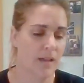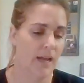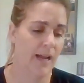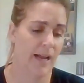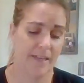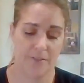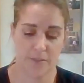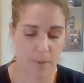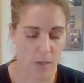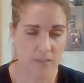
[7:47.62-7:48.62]
I use
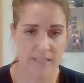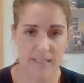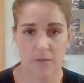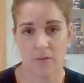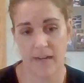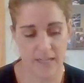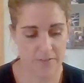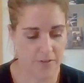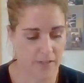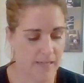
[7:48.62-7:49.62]
Post-it or
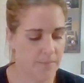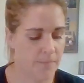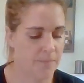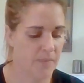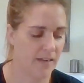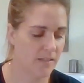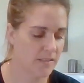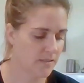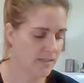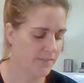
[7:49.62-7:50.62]
Avery, and
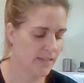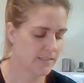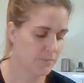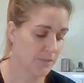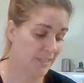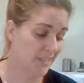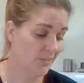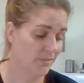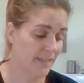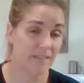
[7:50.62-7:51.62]
also they've got some really
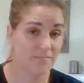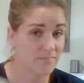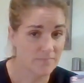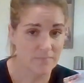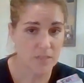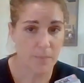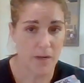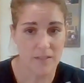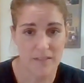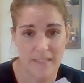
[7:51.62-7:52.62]
cute, like,
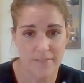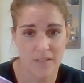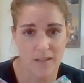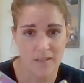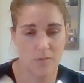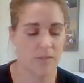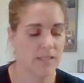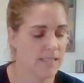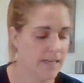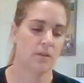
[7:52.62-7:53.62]
sparkly, different colored
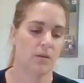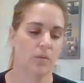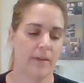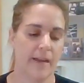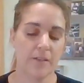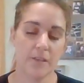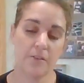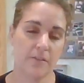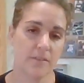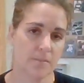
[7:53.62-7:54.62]
ones now. So now that you
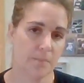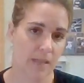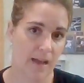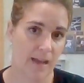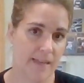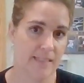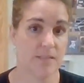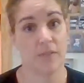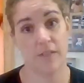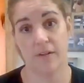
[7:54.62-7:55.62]
know the supplies and
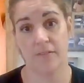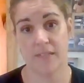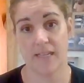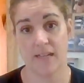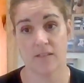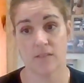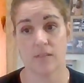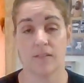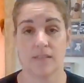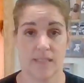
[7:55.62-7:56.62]
we know everything else,
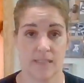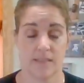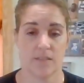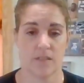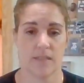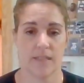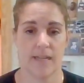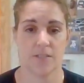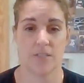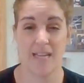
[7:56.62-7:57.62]
now let's get started
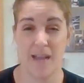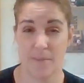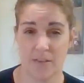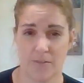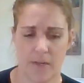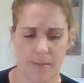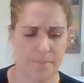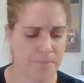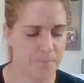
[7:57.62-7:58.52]
actually tabbing the FAR aim.